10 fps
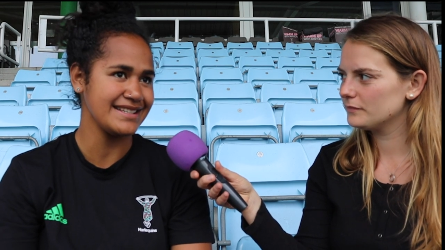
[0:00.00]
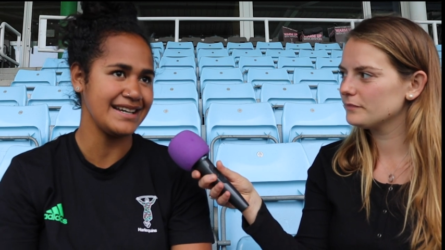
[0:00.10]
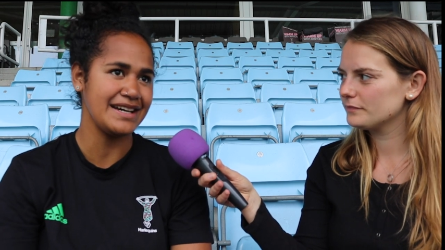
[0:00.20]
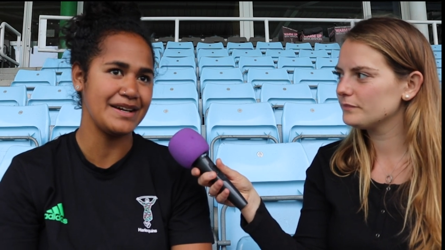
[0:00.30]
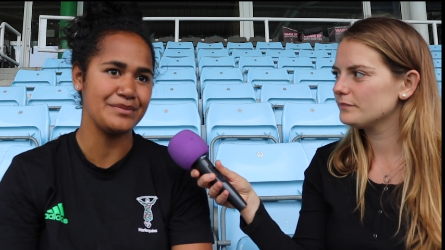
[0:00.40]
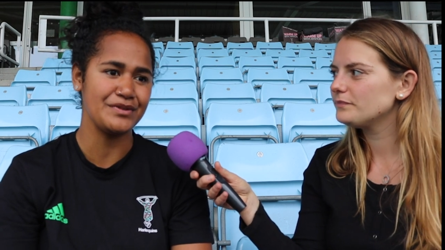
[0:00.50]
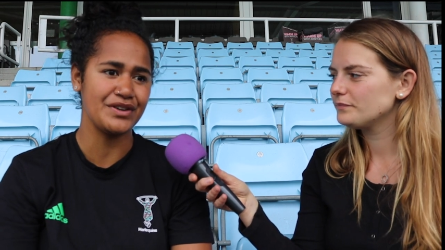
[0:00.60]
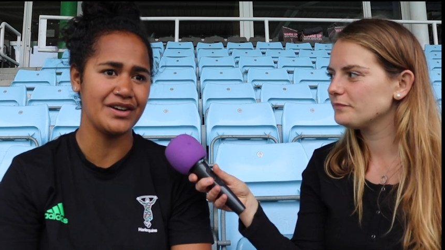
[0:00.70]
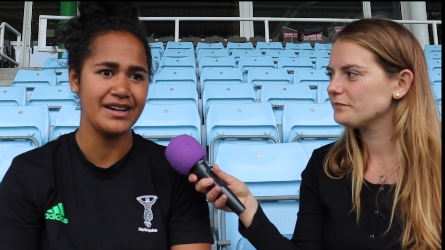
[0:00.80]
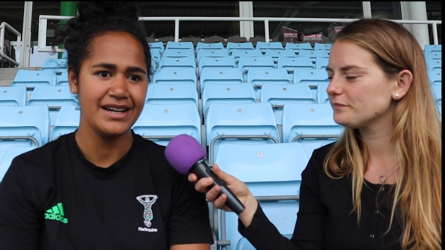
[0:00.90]
Speaker 1: Um, we've
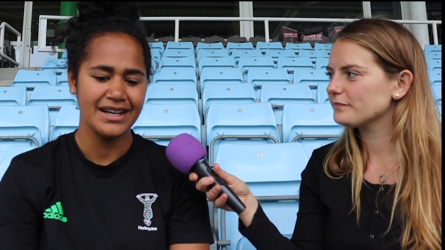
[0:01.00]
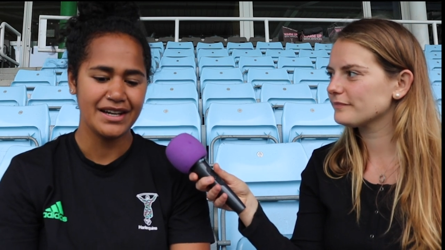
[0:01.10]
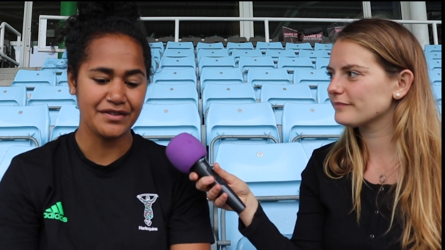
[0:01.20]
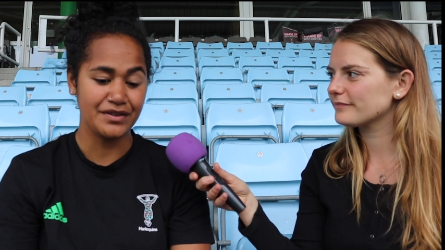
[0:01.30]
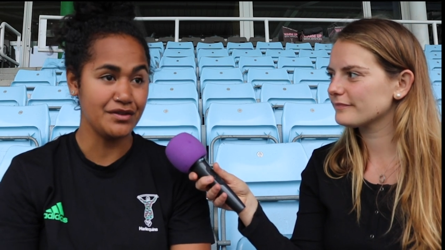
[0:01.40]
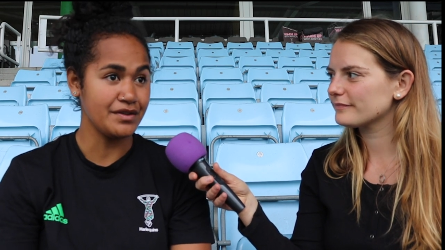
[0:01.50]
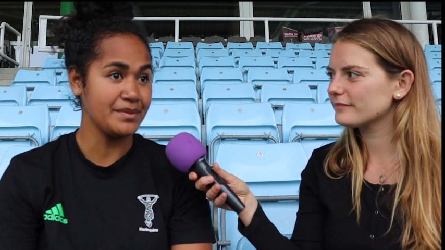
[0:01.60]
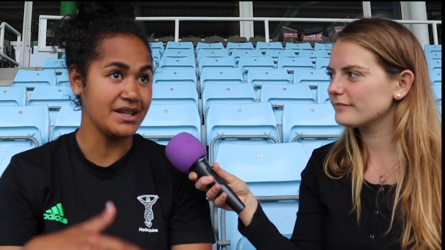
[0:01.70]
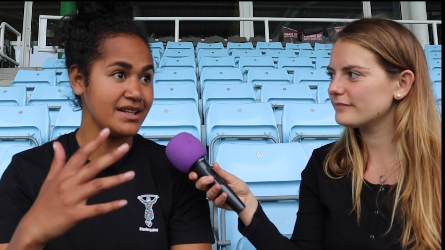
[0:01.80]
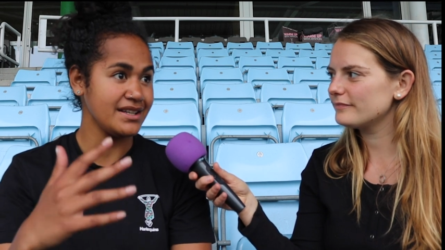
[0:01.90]
got a few from
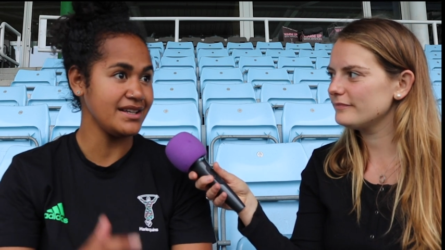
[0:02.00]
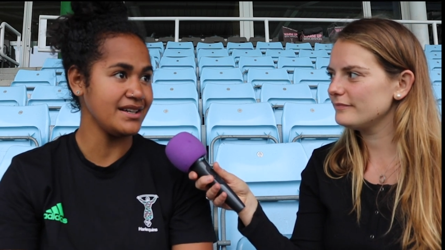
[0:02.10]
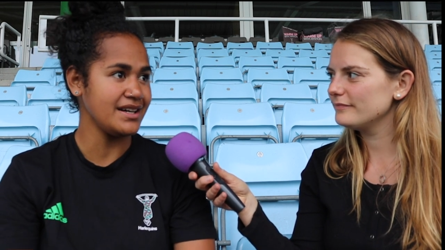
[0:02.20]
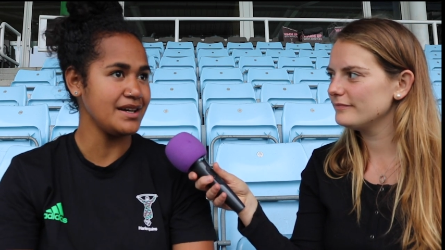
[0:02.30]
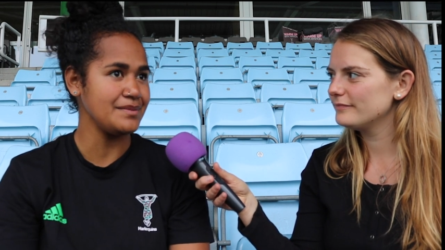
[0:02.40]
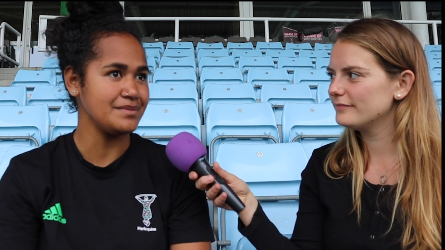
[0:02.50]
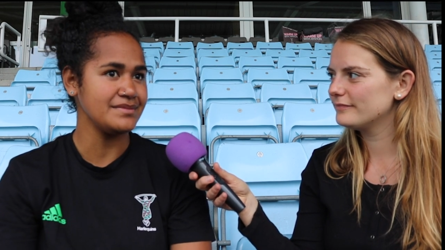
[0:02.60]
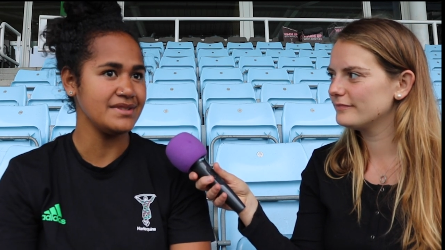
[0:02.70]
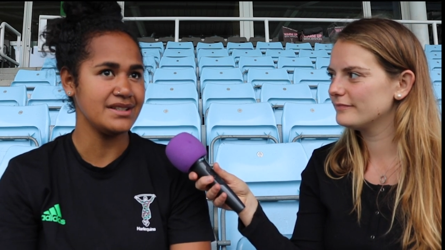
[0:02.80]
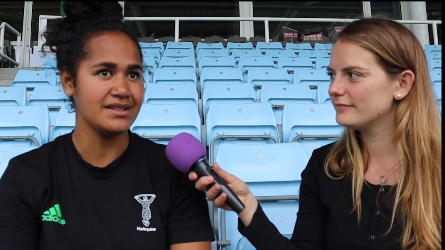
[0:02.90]
the other um,
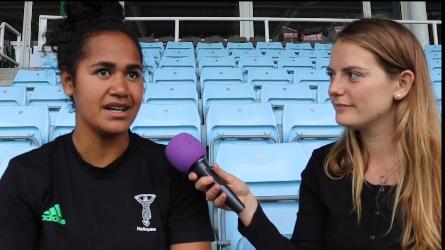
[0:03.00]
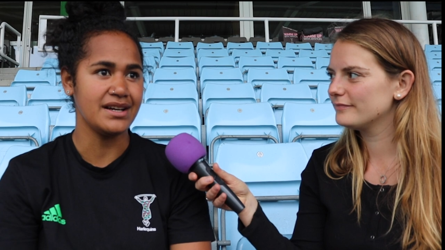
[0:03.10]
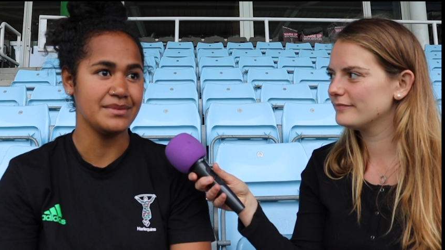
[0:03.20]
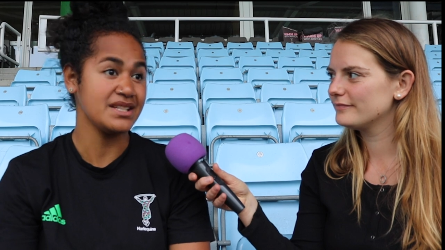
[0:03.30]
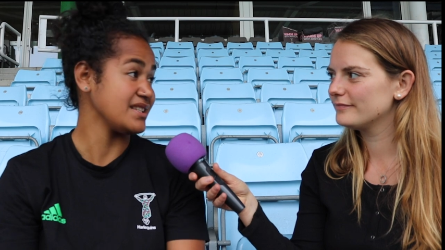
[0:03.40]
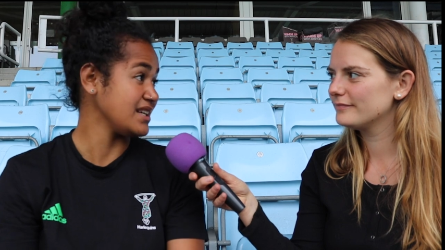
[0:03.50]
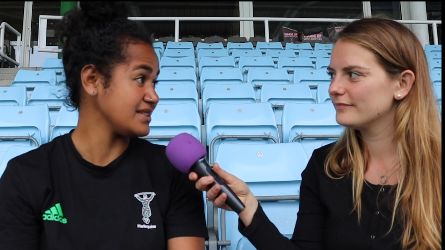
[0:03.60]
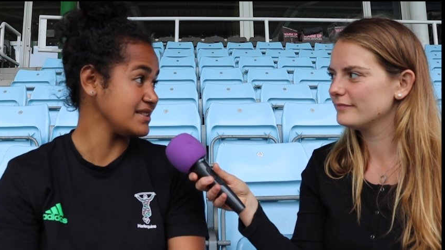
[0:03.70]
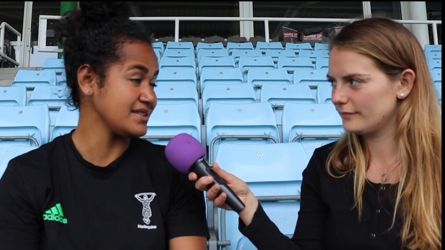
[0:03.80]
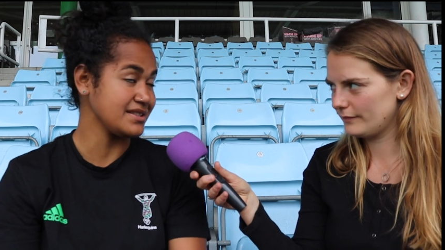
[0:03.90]
um,
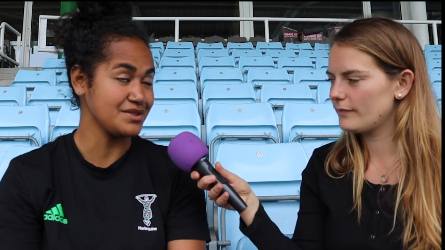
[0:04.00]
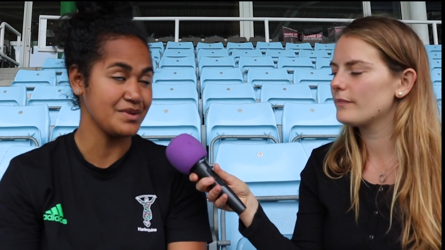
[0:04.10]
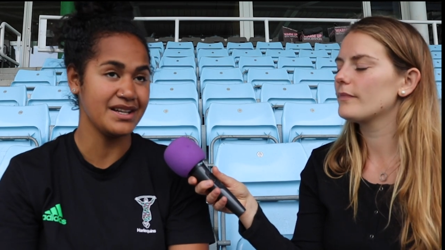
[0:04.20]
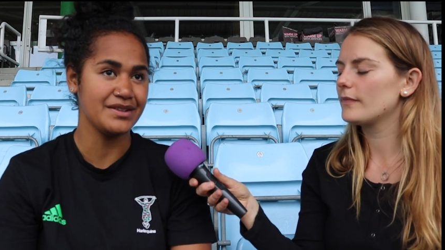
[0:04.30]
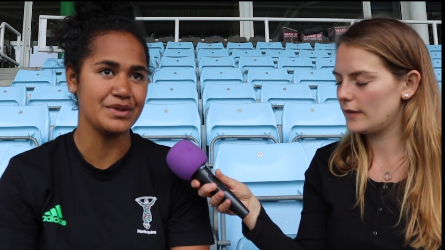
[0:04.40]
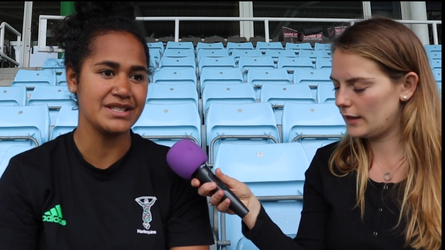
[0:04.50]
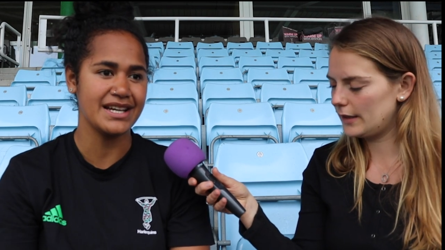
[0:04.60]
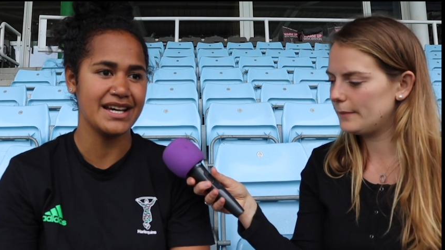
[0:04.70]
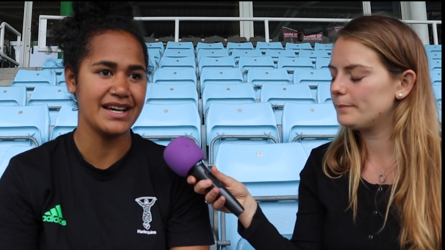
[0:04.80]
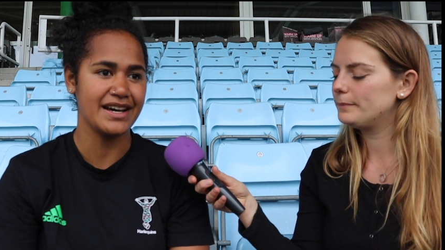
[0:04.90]
nationalities as well, which
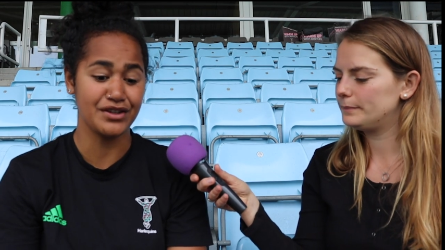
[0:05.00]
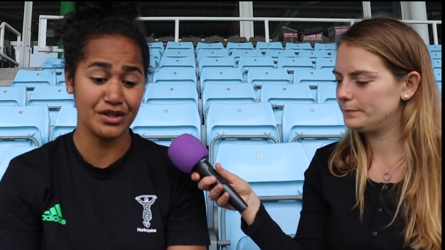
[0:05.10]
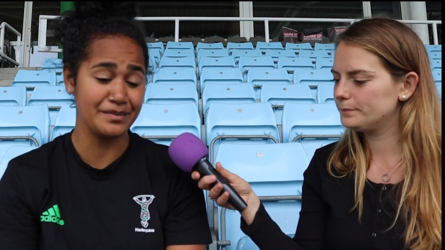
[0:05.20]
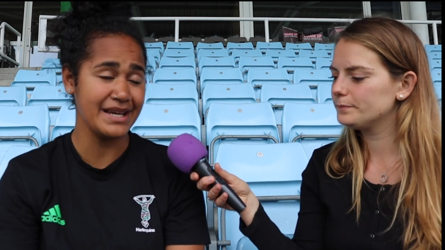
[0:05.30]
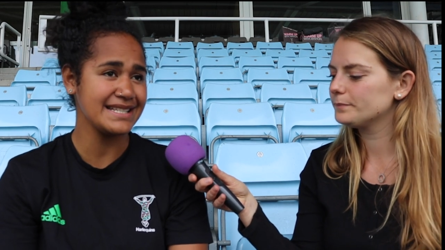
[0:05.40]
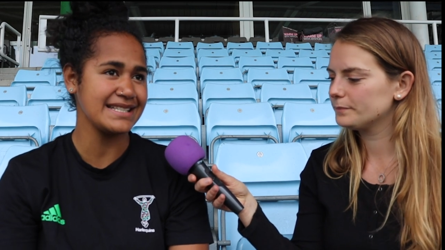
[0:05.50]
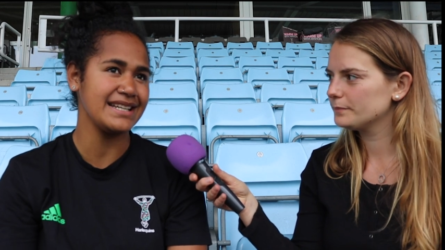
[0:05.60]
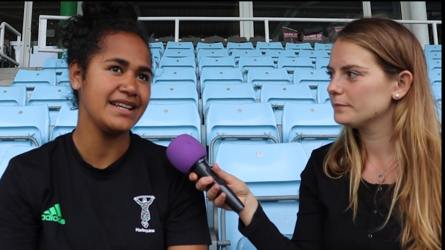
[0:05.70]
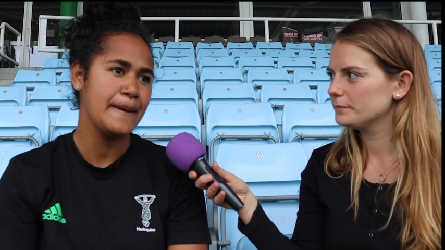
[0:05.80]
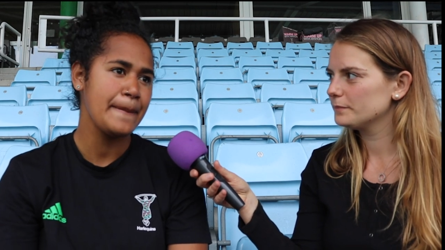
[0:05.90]
uh, have a good mix.
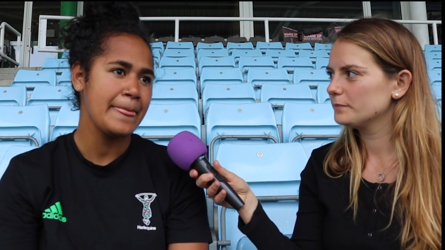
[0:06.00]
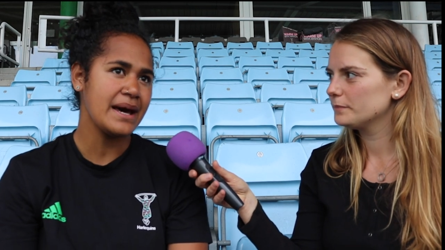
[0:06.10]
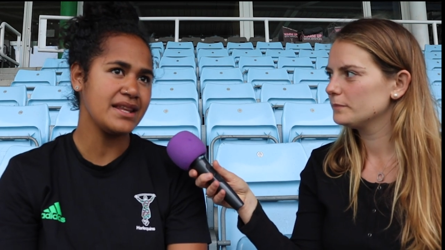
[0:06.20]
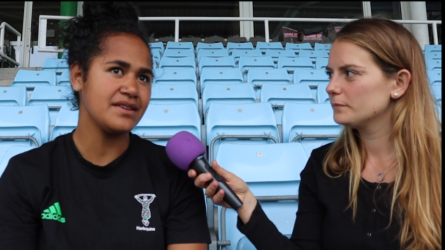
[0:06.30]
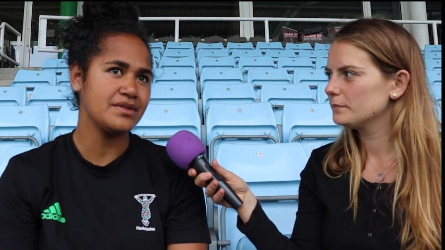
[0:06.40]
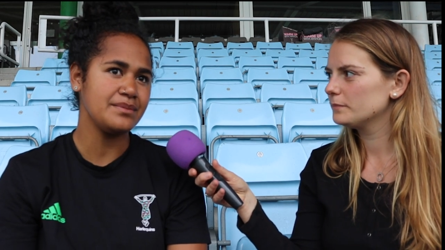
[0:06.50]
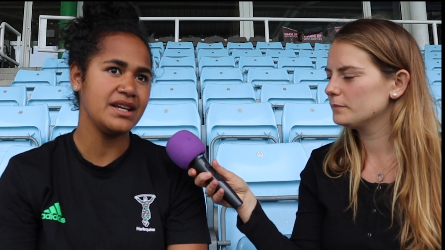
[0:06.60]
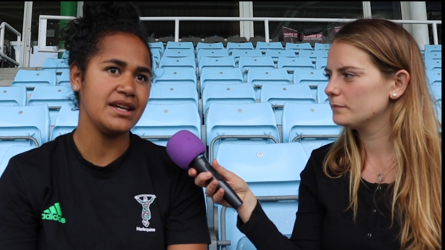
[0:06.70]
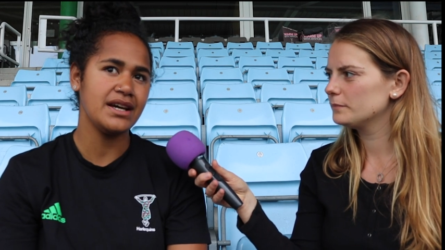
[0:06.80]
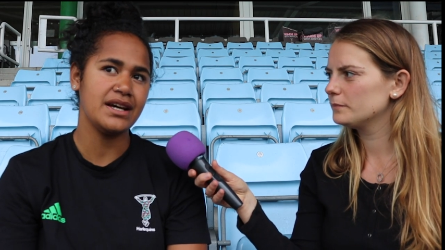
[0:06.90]
And I think for
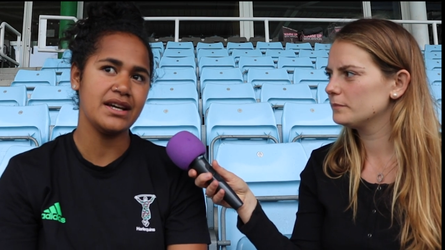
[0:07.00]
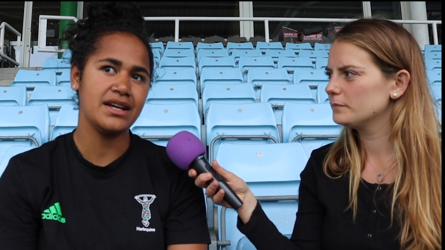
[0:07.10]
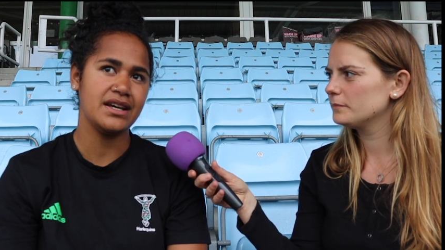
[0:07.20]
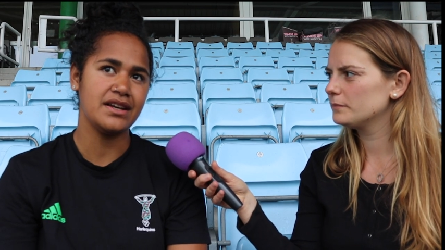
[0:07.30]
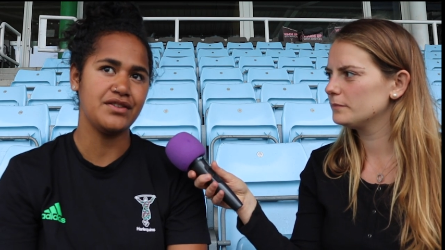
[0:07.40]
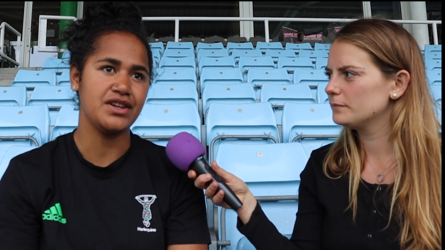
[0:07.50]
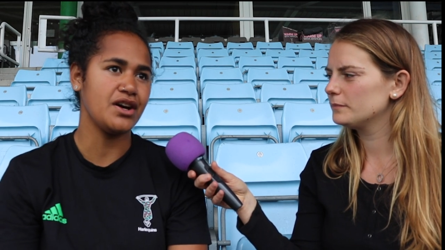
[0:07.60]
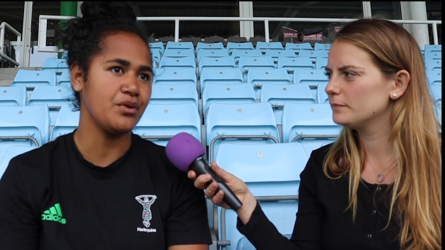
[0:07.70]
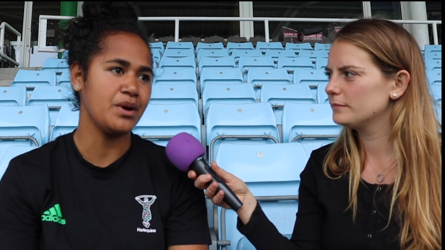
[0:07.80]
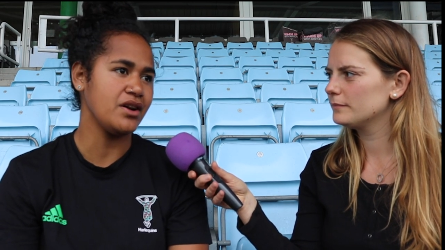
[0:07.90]
me, if you get
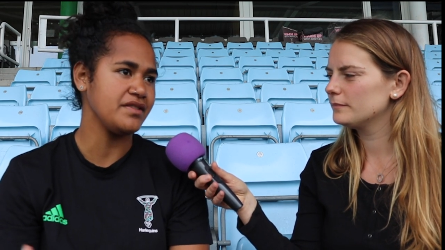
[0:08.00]
on well